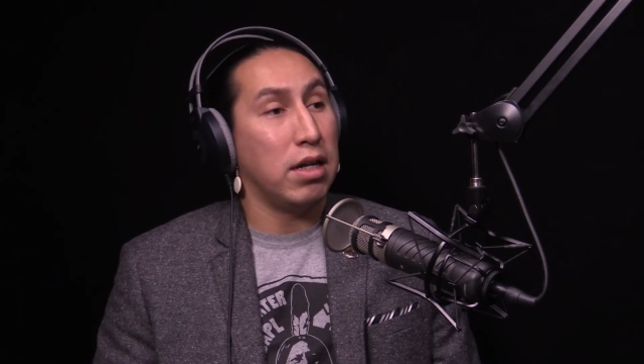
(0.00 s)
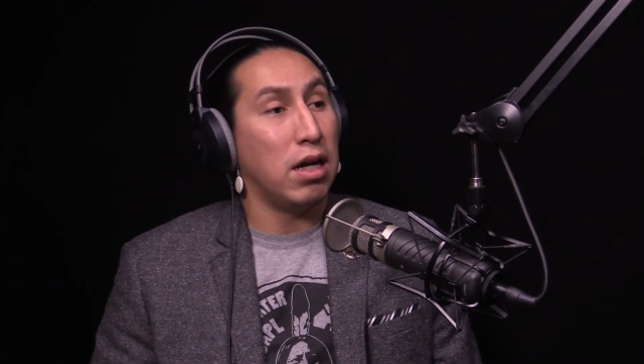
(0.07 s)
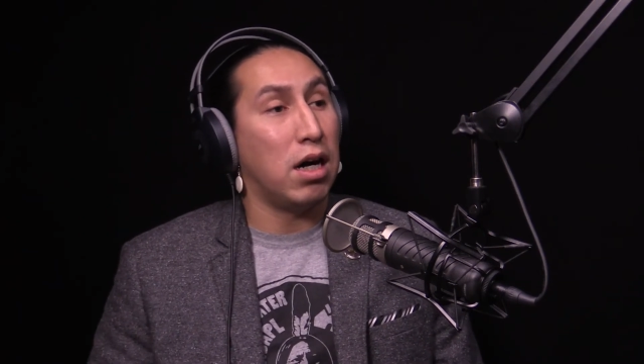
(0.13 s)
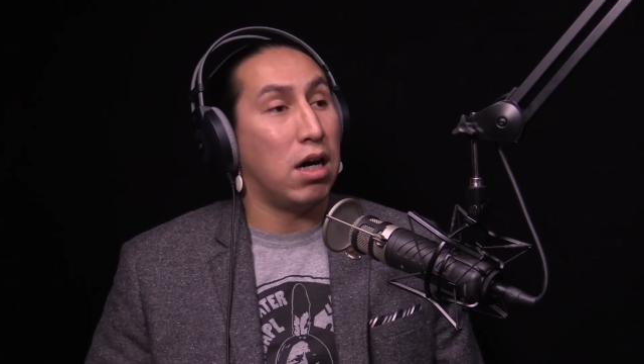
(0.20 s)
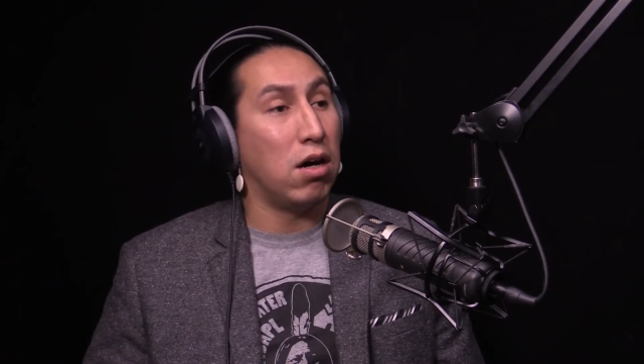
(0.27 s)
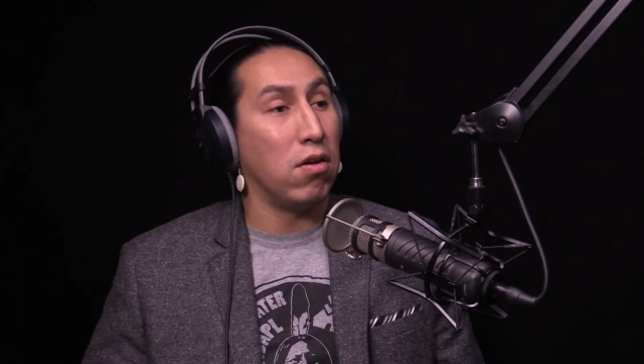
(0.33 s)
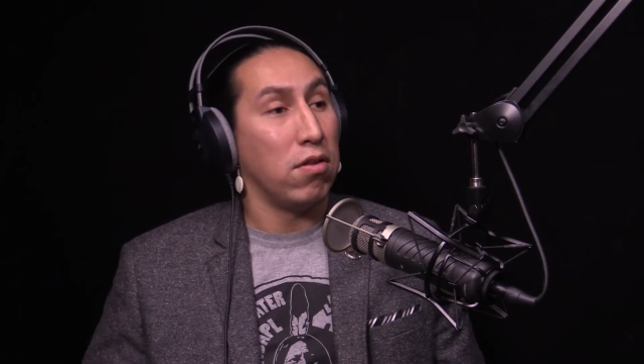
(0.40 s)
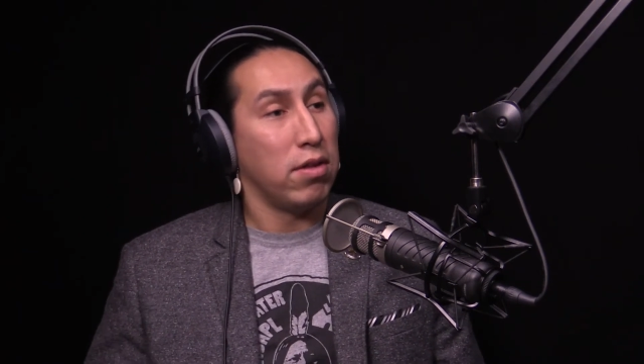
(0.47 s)

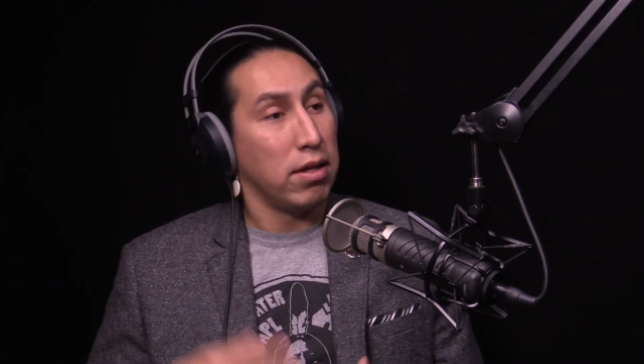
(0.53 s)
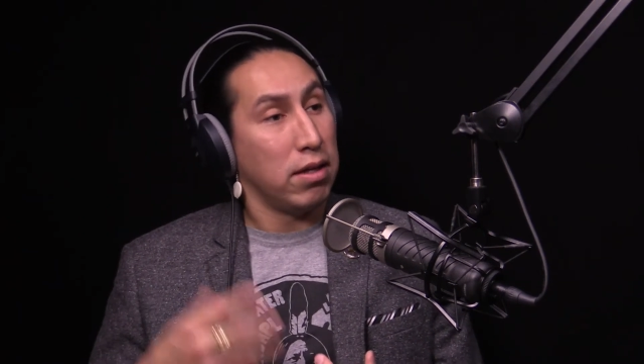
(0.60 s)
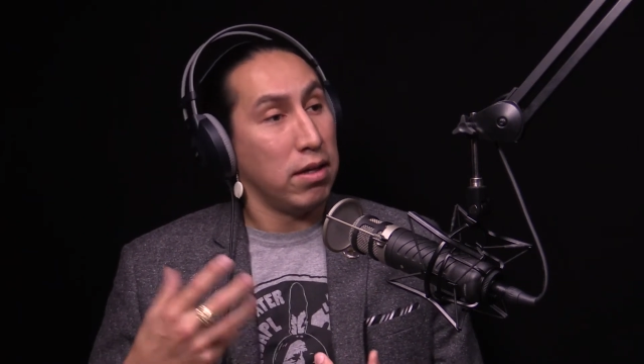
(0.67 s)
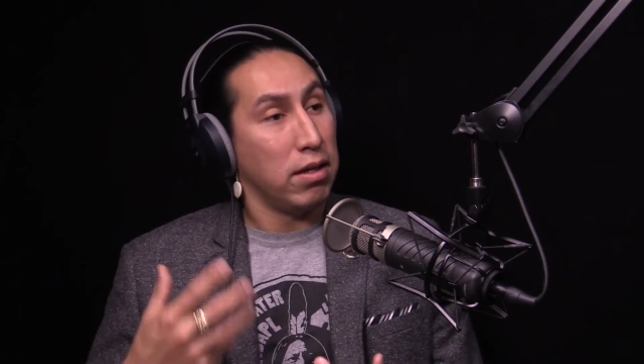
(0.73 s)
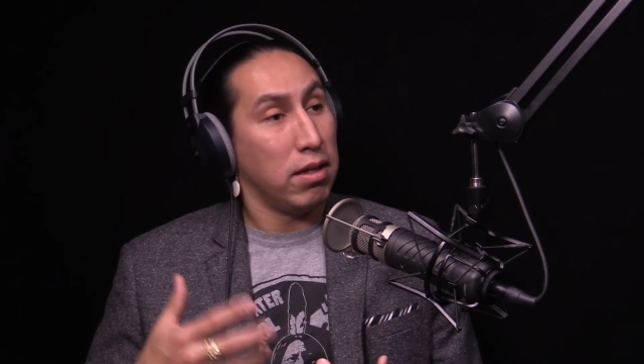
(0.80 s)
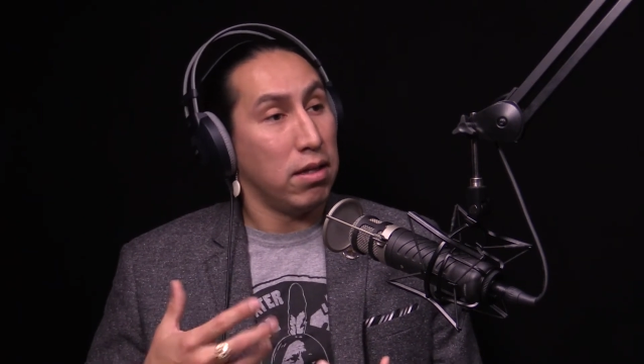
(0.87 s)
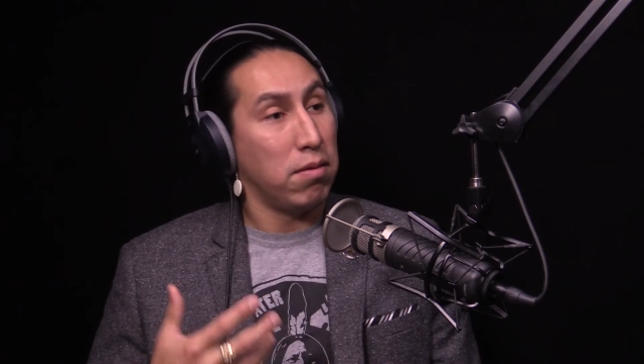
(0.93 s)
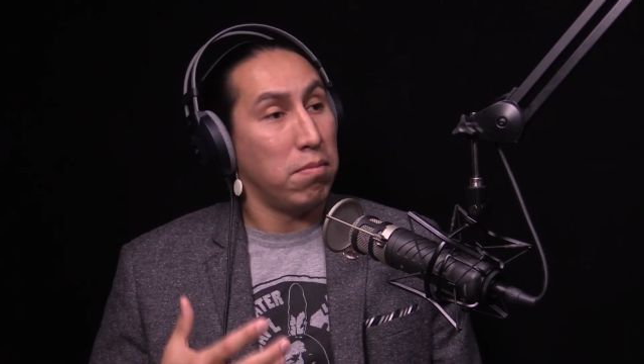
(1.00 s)
all
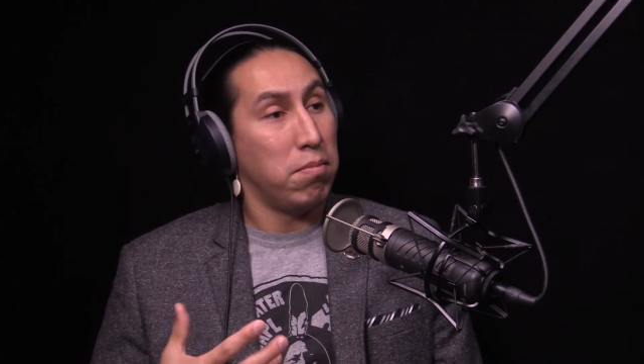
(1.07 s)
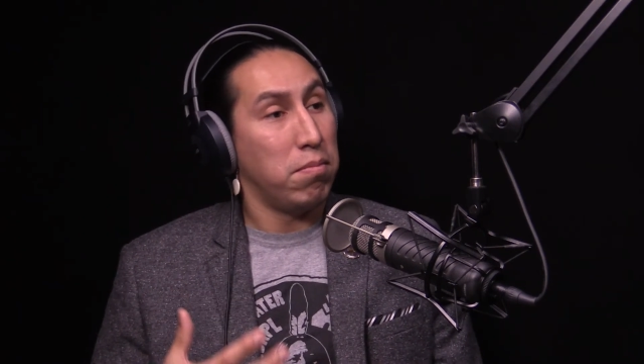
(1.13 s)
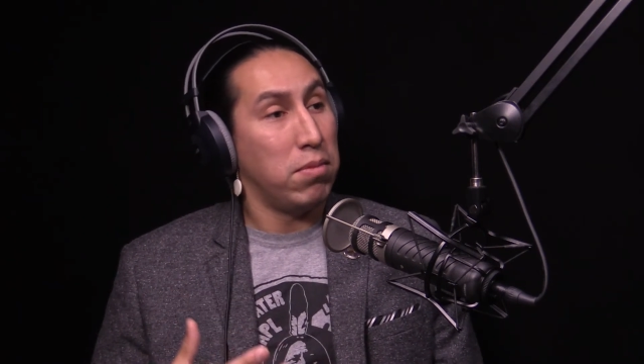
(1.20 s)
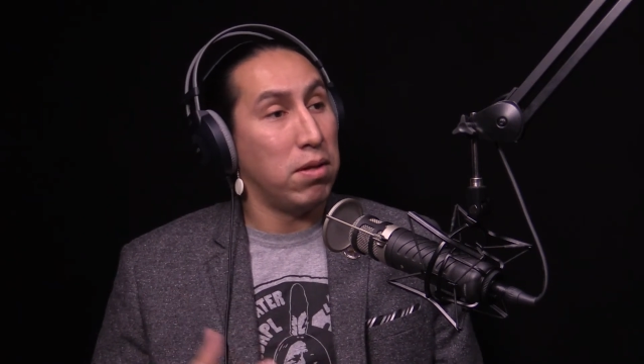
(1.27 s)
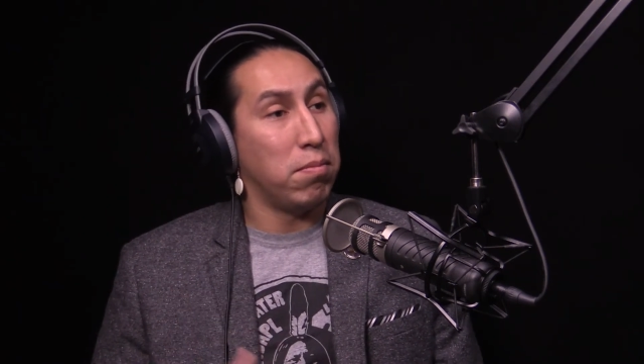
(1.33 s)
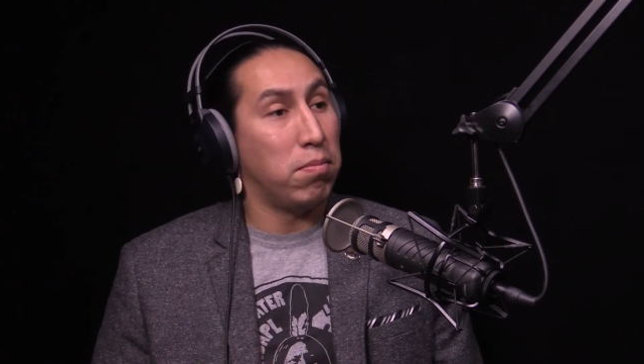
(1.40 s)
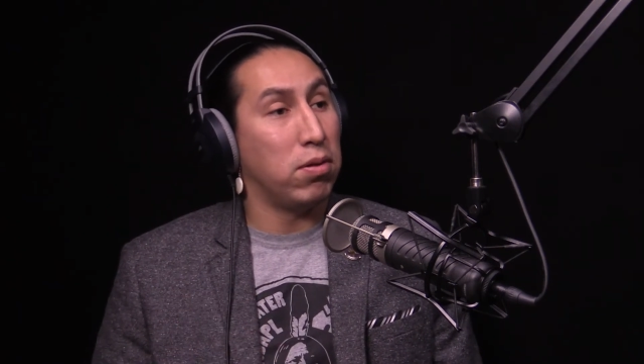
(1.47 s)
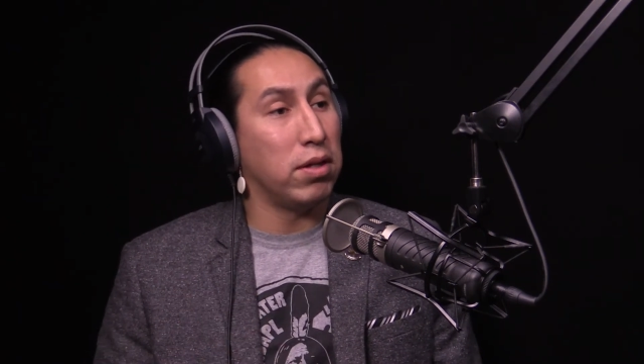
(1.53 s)
the
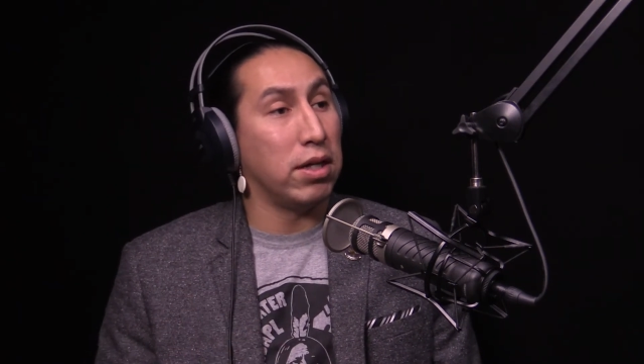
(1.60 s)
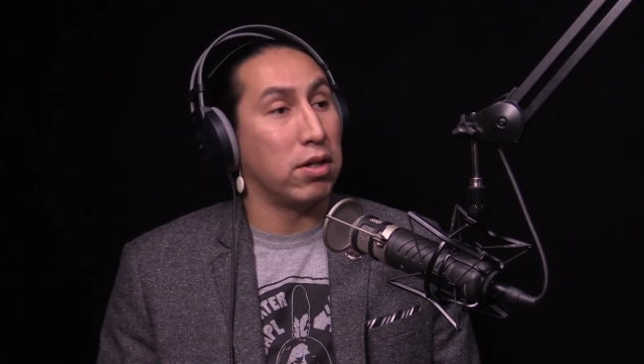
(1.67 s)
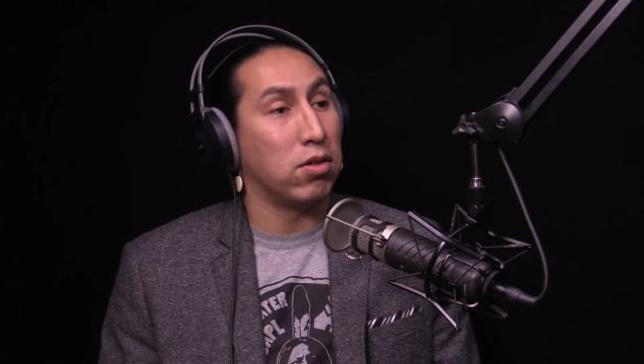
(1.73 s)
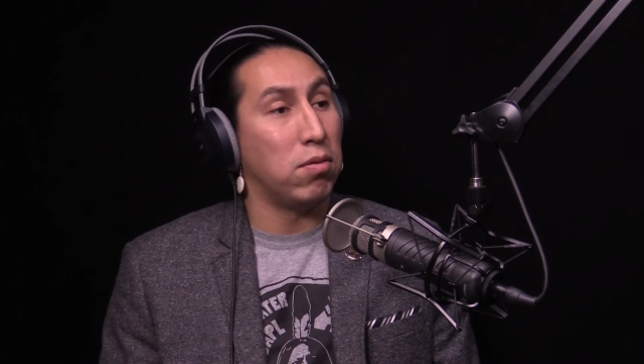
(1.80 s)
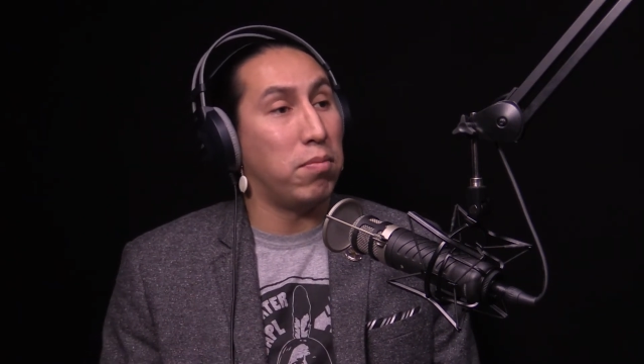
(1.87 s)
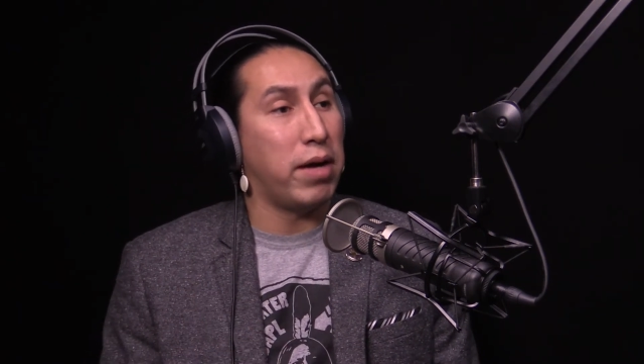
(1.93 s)
political